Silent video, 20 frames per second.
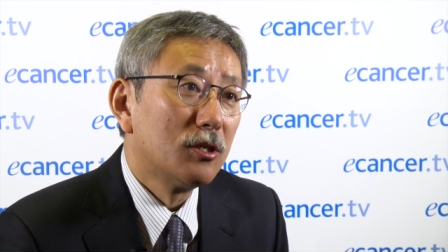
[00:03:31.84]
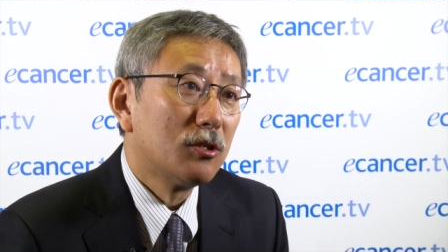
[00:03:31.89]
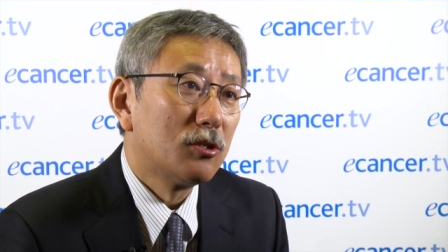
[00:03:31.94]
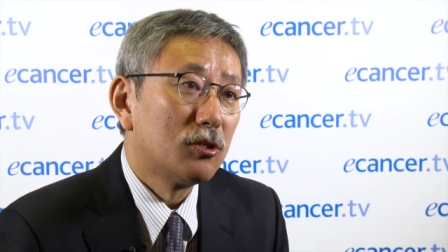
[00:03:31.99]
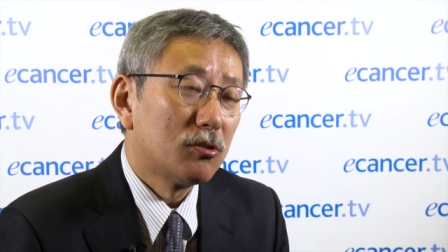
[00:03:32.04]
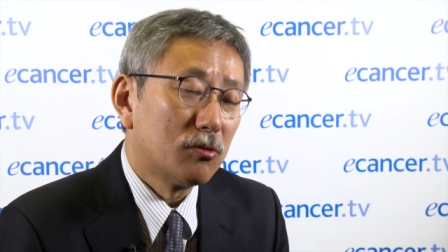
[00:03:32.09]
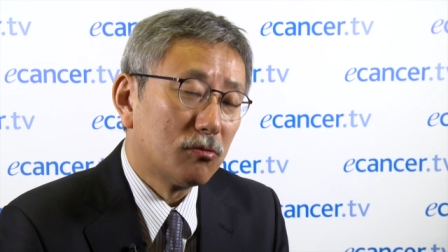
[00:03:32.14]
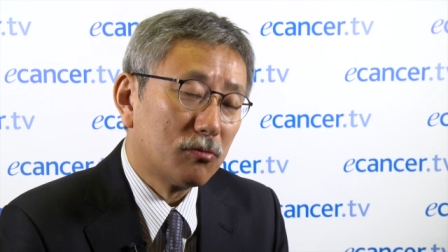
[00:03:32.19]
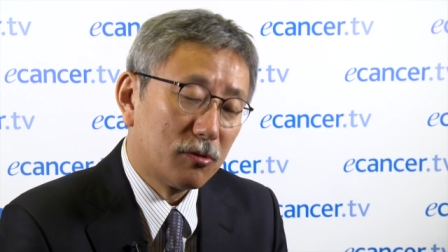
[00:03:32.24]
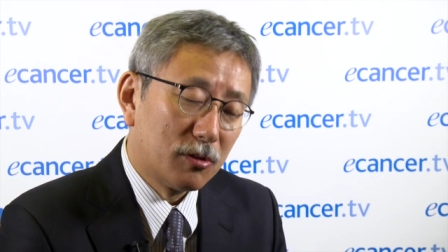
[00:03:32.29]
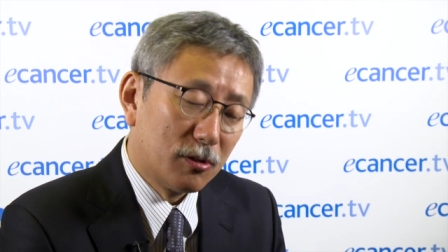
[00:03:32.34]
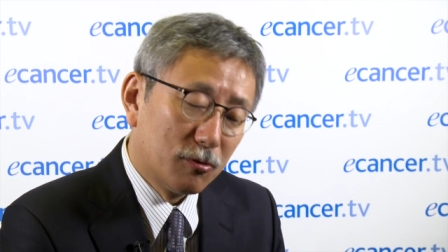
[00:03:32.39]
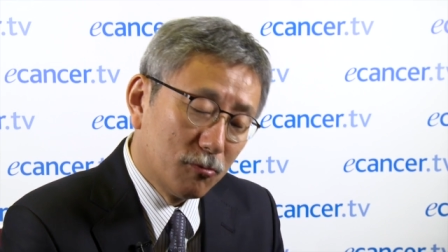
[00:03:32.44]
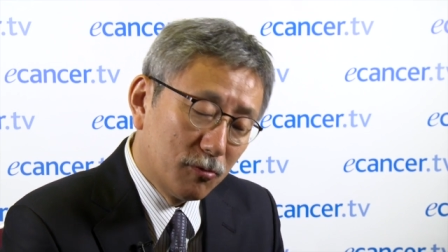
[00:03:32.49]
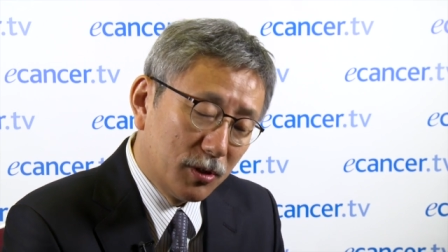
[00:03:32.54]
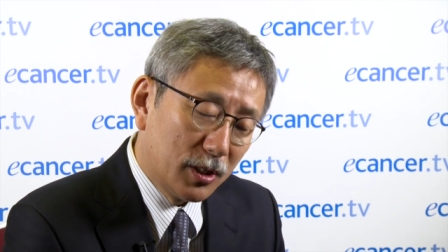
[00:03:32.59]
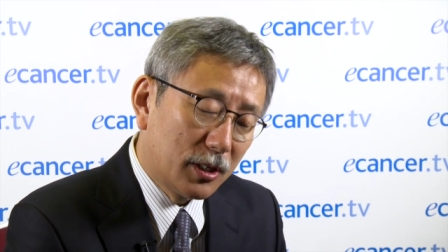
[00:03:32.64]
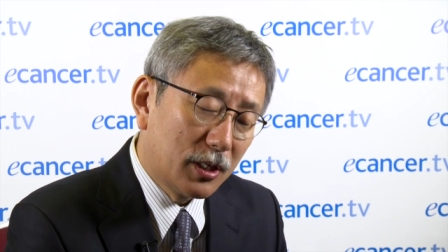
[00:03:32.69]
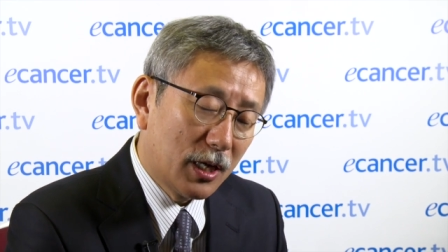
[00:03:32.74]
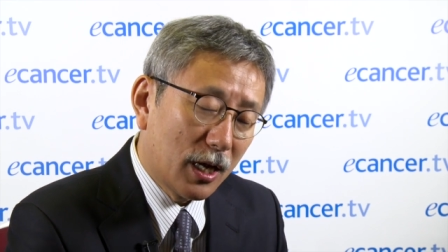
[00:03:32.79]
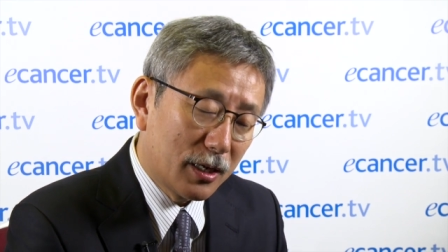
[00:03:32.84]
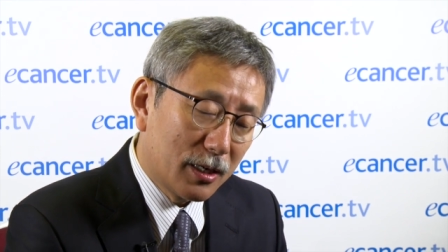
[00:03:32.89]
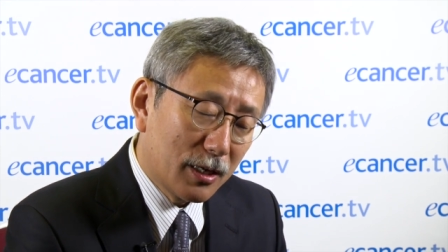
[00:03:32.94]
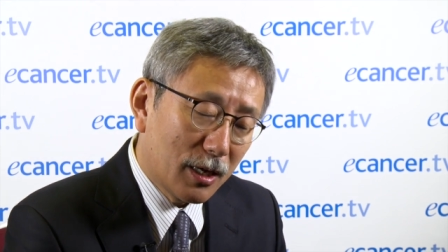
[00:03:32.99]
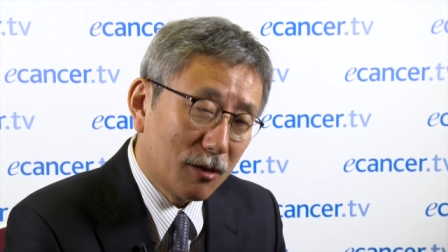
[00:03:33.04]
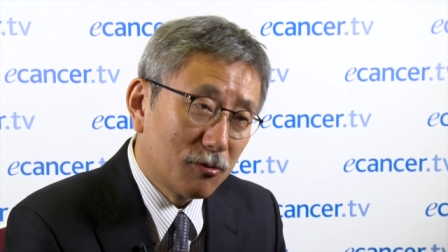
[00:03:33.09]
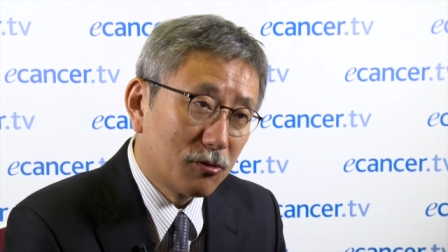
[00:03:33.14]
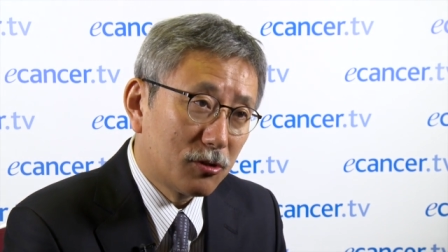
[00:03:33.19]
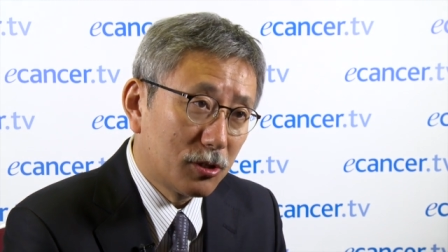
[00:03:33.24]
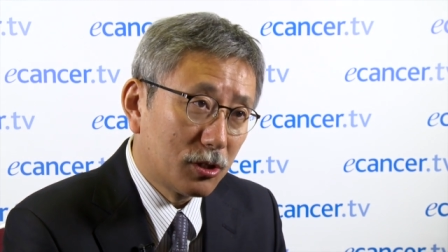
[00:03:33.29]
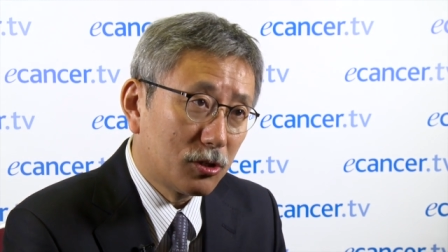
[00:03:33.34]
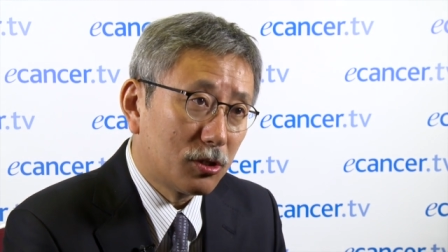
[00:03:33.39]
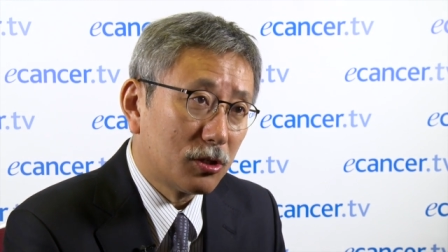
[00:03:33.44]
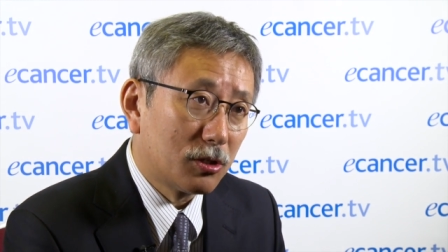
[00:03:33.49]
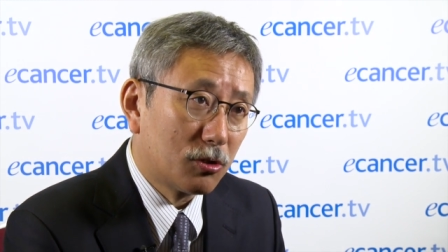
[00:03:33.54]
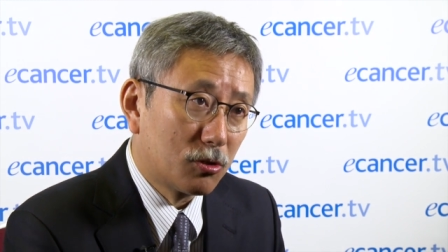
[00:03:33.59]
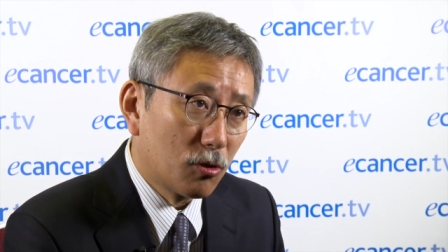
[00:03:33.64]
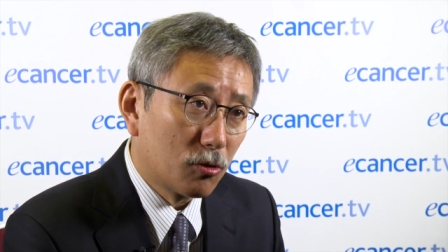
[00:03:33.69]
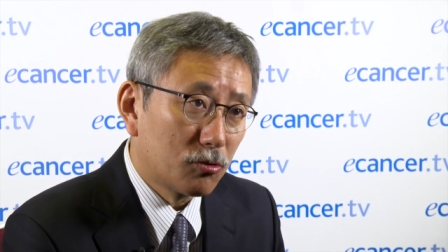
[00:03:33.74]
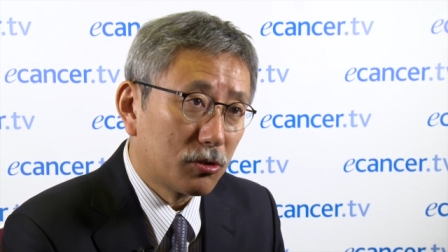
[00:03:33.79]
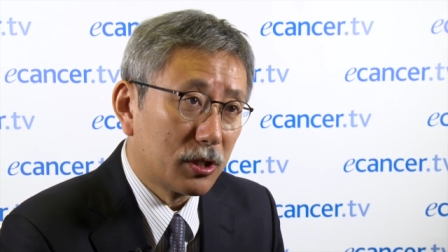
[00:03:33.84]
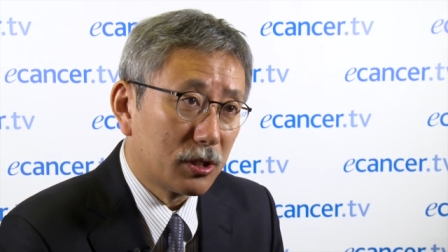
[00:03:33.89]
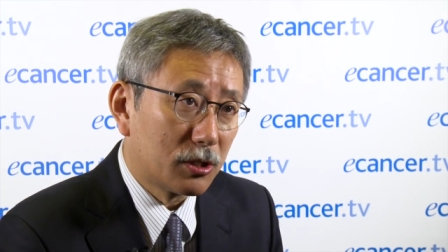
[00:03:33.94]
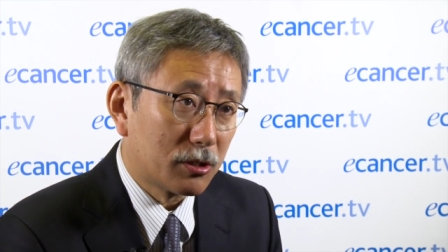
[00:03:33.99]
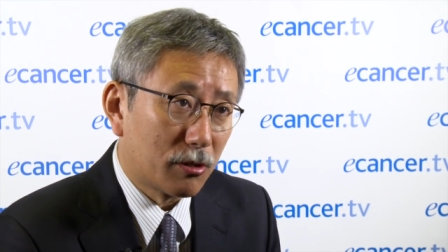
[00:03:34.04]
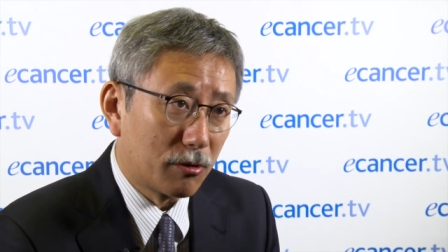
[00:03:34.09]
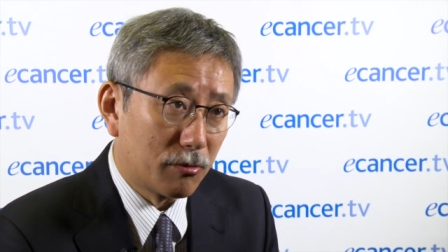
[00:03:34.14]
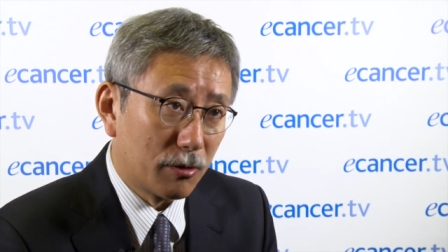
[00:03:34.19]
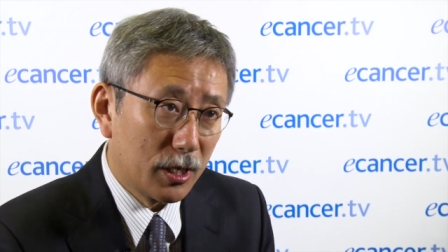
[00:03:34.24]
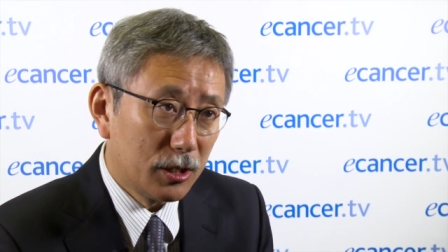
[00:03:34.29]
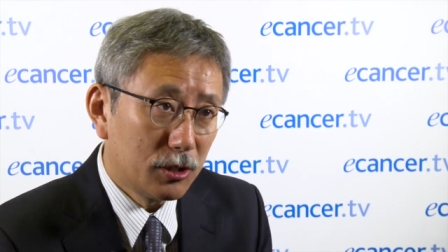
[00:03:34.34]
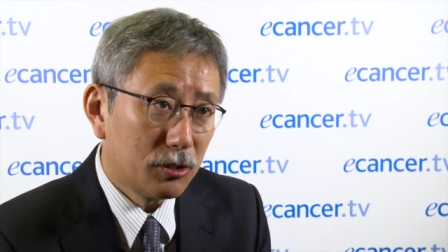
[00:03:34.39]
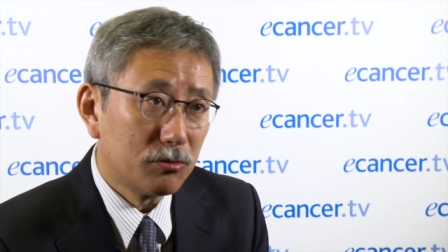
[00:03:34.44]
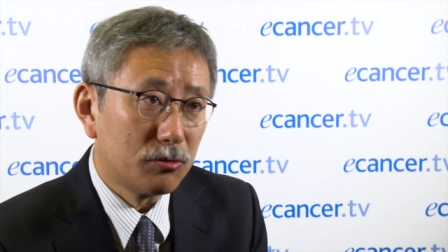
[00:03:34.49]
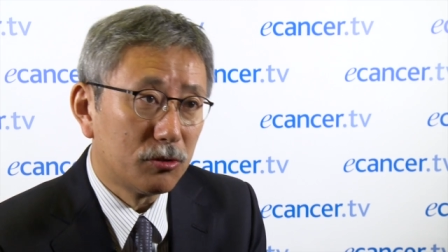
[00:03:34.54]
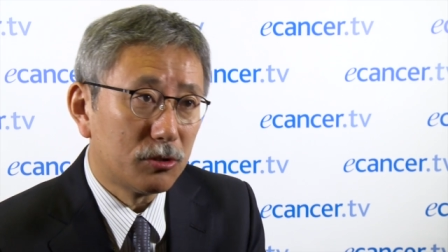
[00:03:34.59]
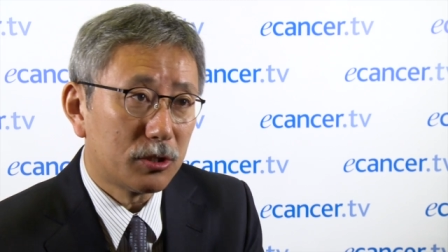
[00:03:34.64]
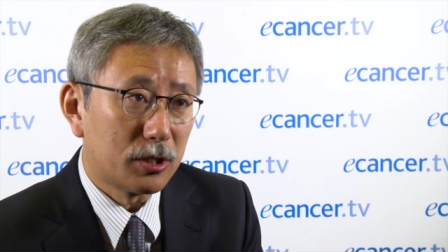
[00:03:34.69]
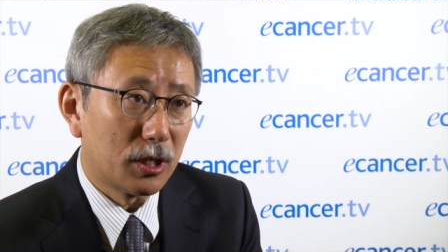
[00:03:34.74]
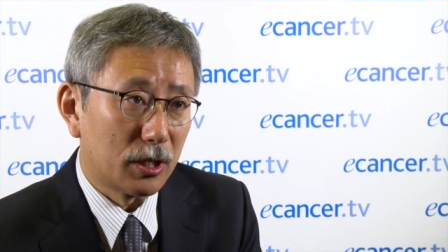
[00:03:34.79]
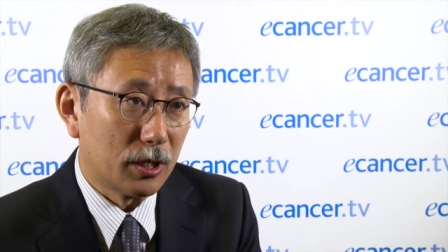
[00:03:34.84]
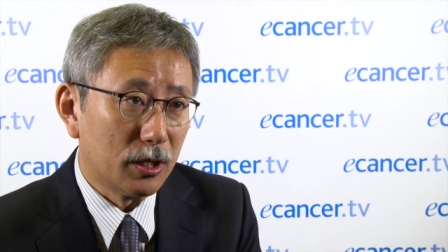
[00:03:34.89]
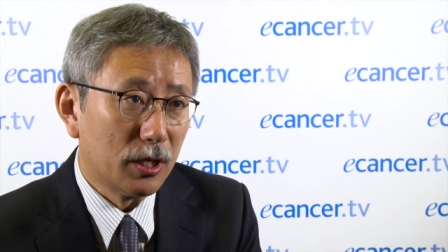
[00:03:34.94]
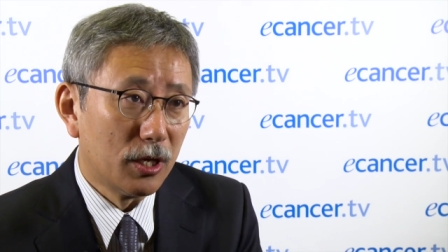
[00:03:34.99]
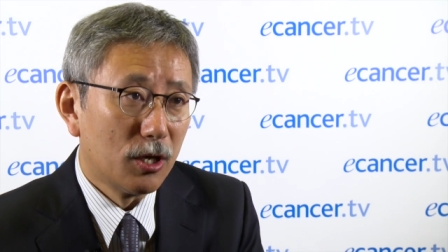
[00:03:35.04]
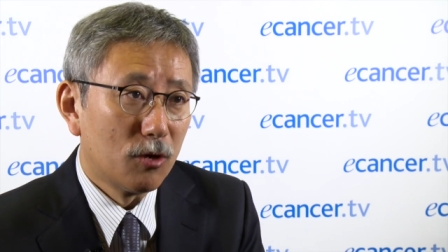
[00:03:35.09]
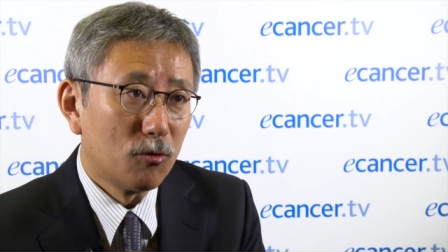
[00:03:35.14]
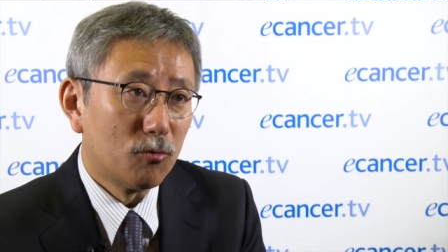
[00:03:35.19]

So we carry out such a dose escalation study.